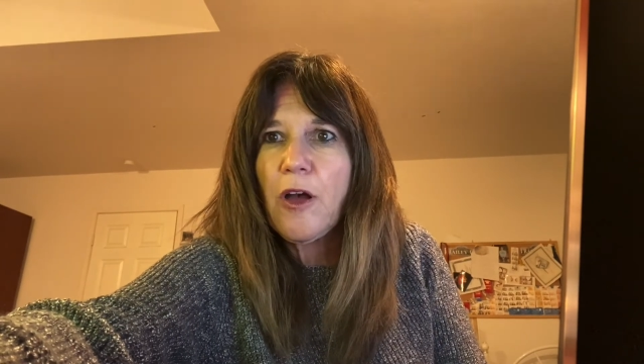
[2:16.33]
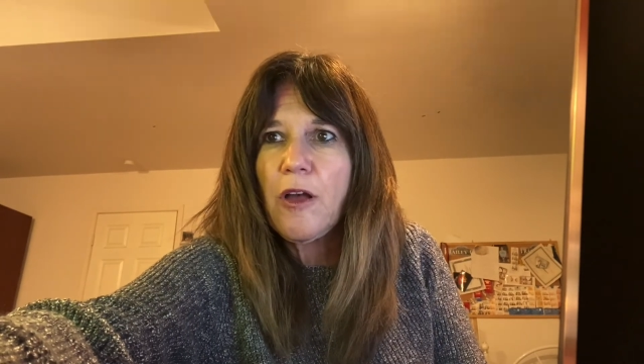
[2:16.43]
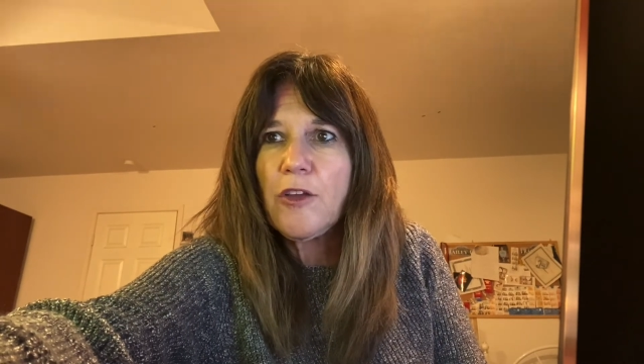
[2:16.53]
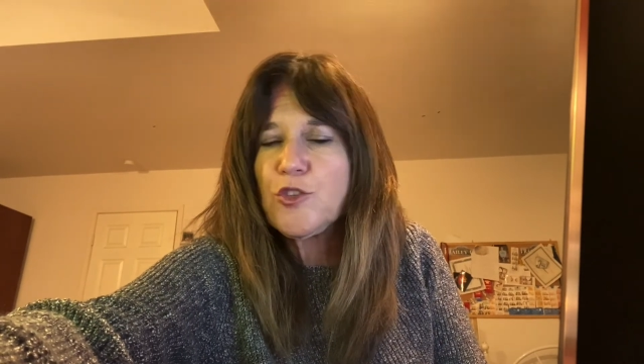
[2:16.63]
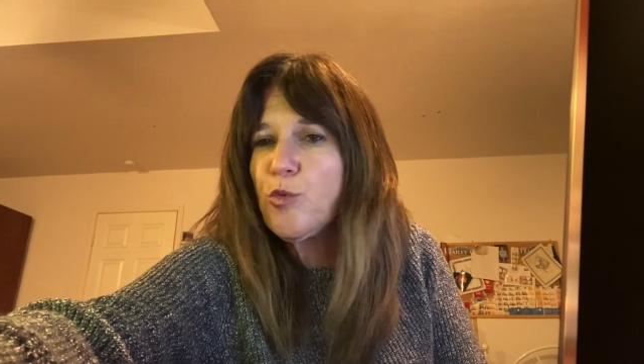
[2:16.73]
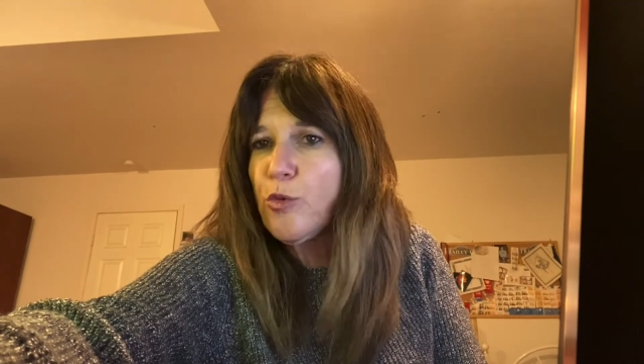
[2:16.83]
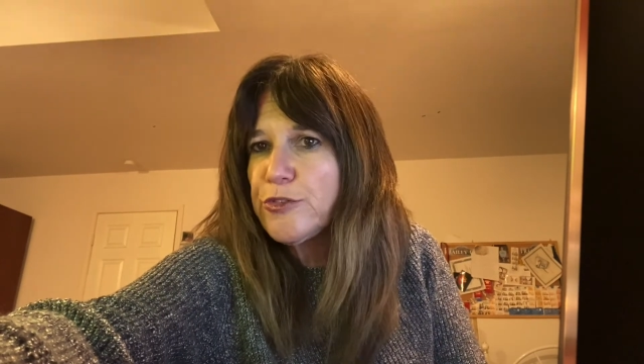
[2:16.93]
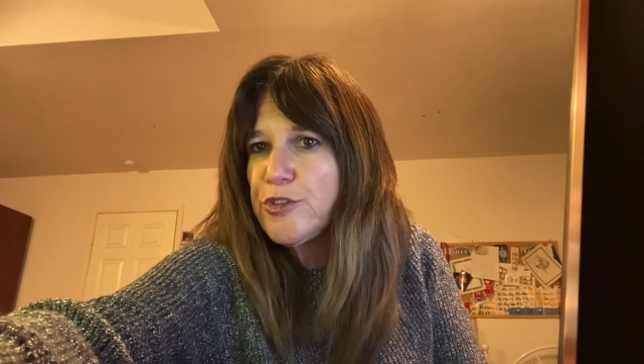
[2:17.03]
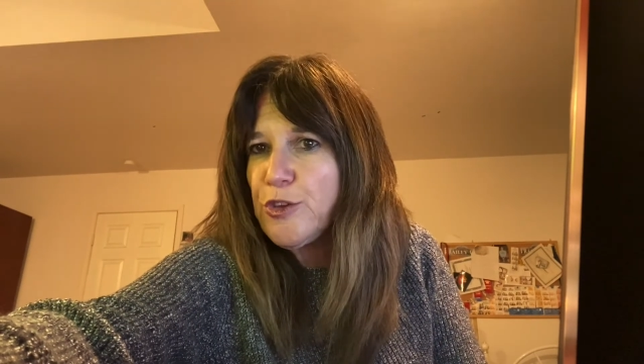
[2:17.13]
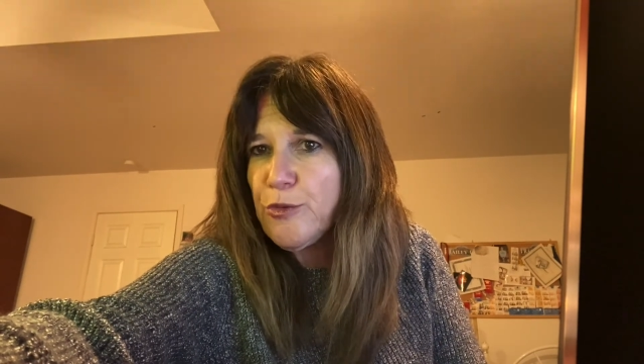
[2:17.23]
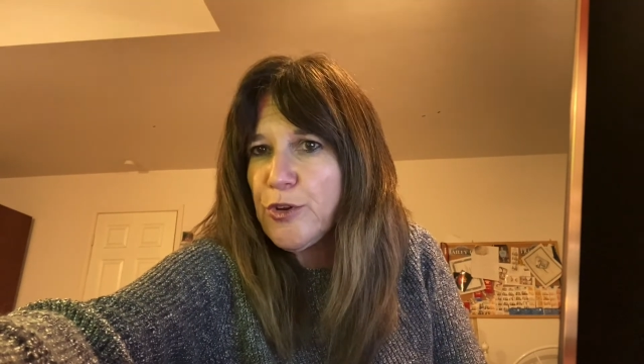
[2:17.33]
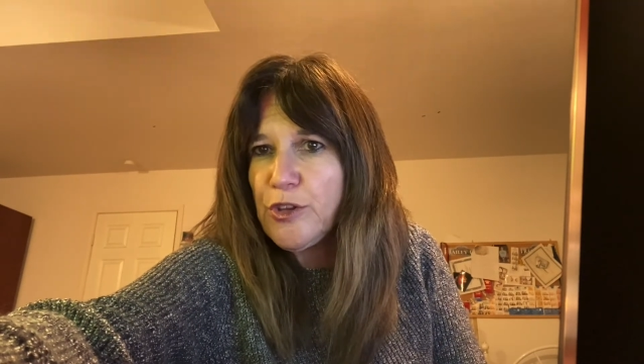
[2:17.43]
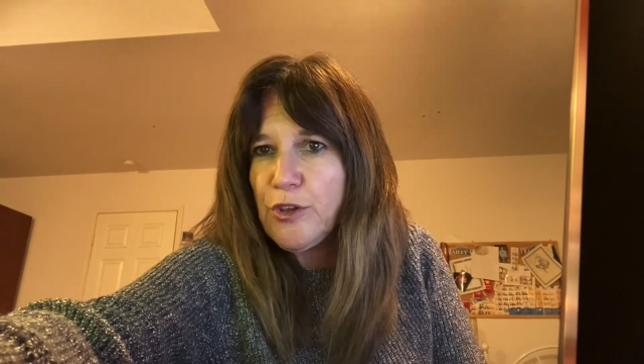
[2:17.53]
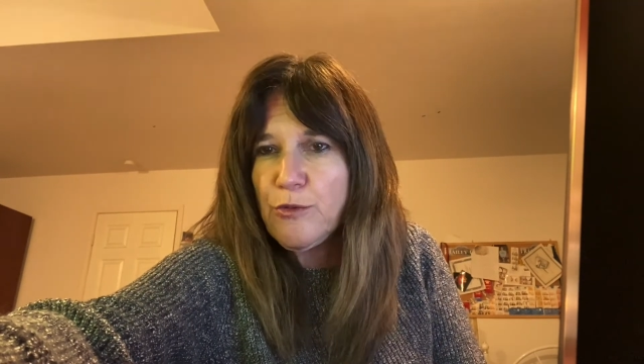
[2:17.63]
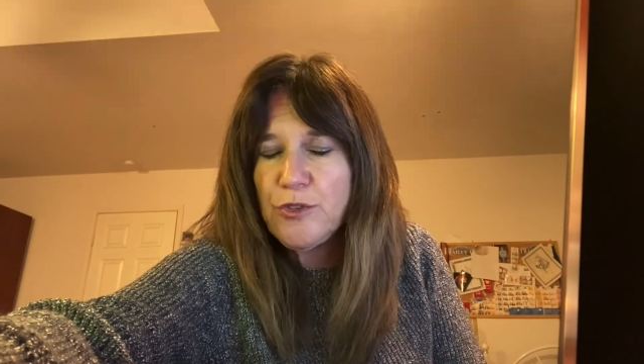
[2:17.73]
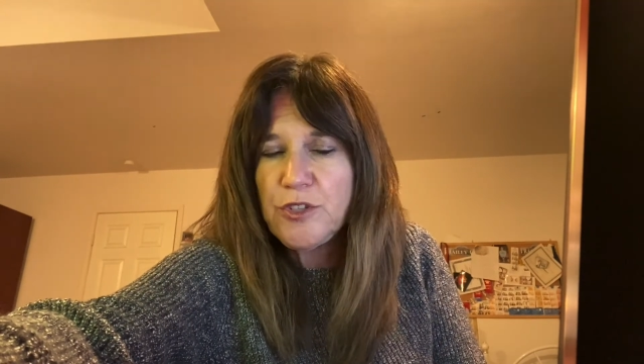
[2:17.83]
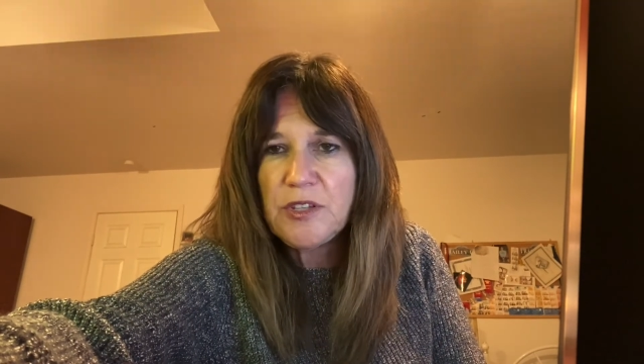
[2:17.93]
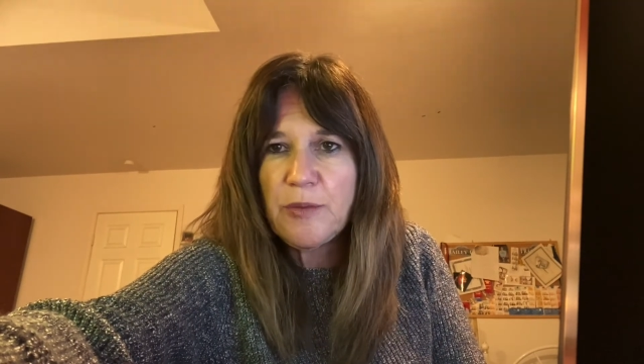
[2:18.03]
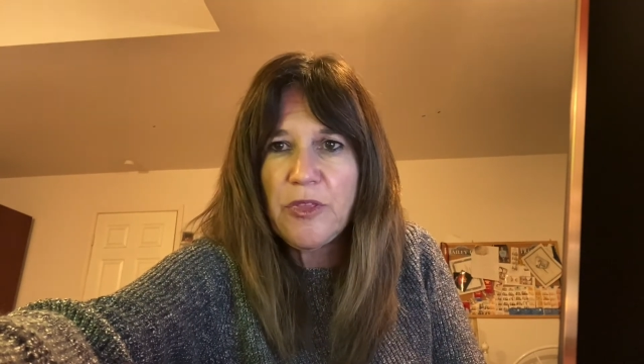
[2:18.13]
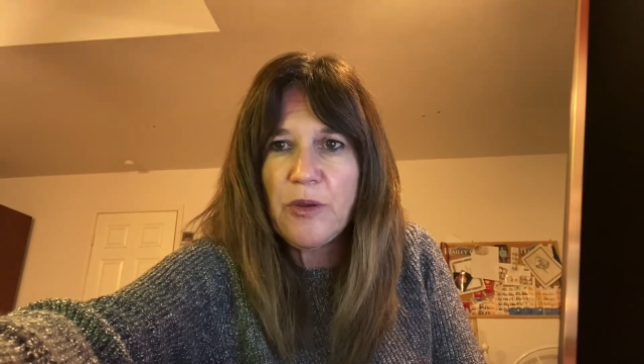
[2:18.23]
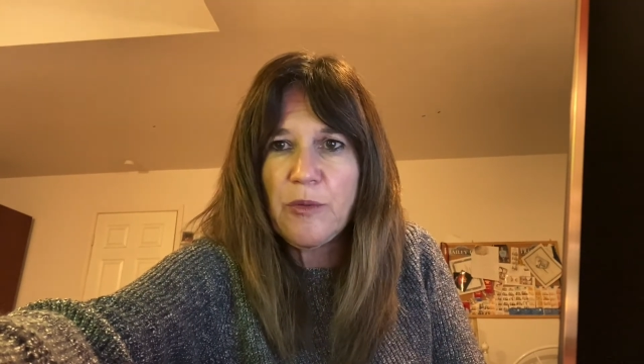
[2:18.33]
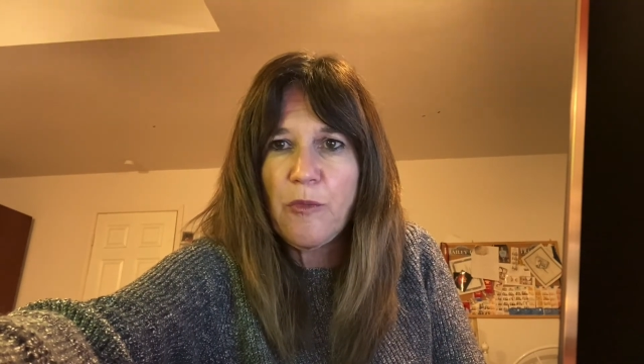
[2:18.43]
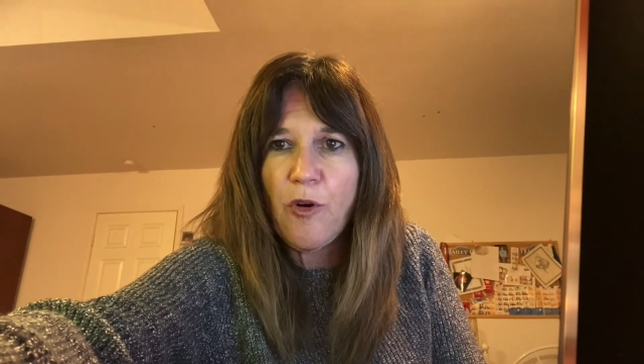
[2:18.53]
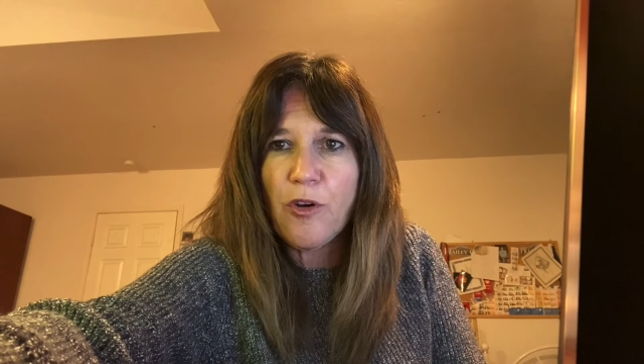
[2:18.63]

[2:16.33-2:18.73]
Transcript: tools you could use. Some of them